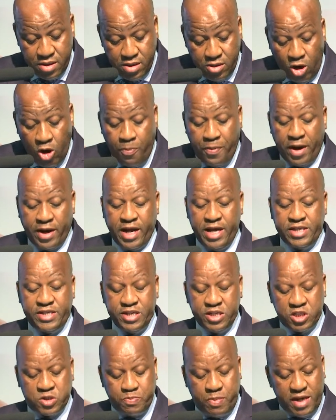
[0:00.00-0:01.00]

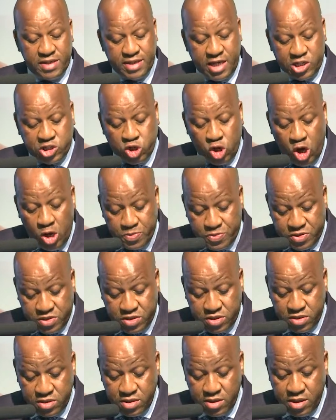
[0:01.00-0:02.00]
operating spaza
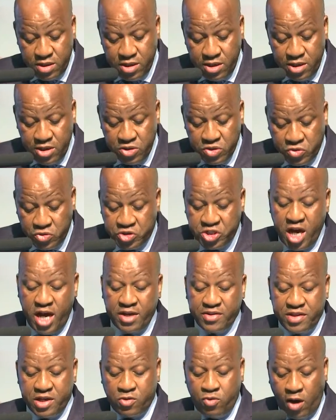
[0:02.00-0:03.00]
shops to
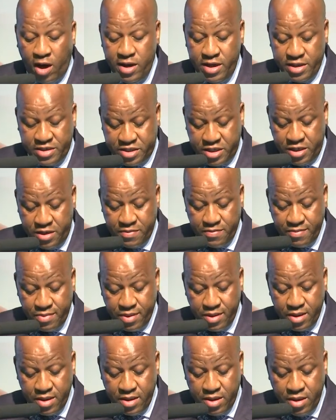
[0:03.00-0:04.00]
check the
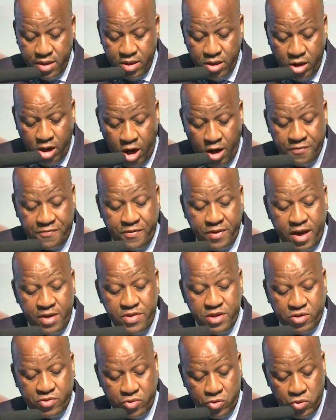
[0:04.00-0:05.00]
quality of
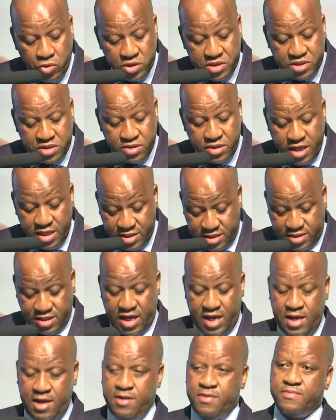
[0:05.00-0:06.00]
the goods they
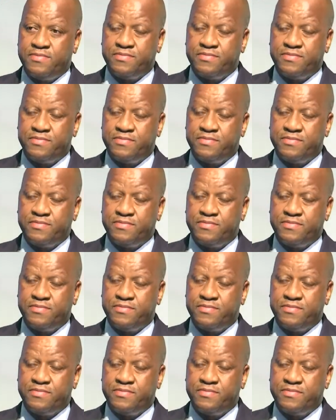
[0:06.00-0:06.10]
sell.